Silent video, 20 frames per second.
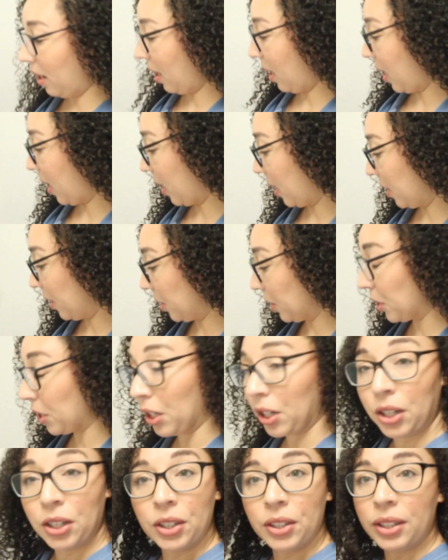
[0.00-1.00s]
and
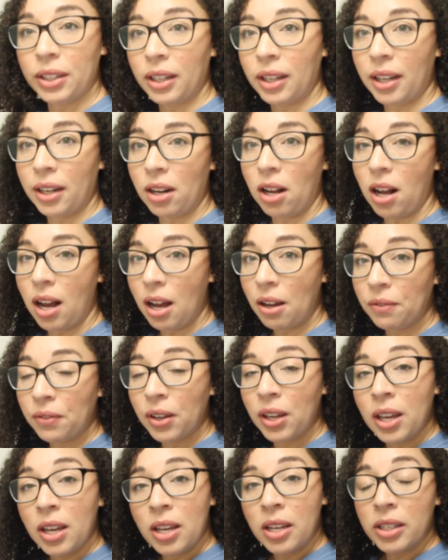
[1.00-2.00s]
turned it
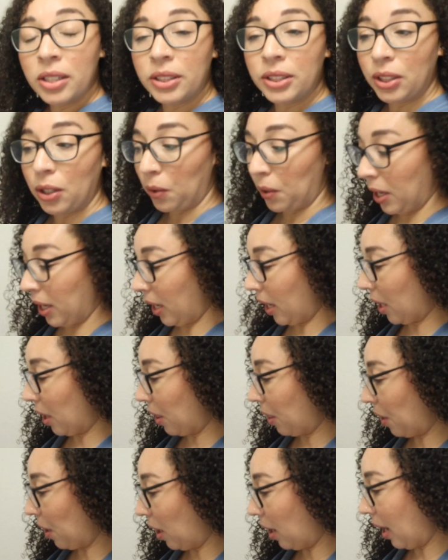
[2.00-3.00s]
off so it
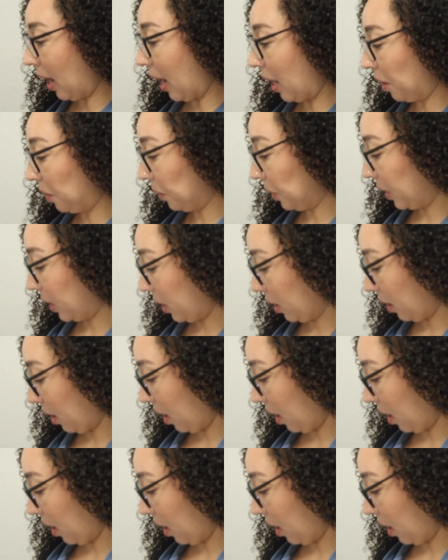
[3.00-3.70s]
can thaw out.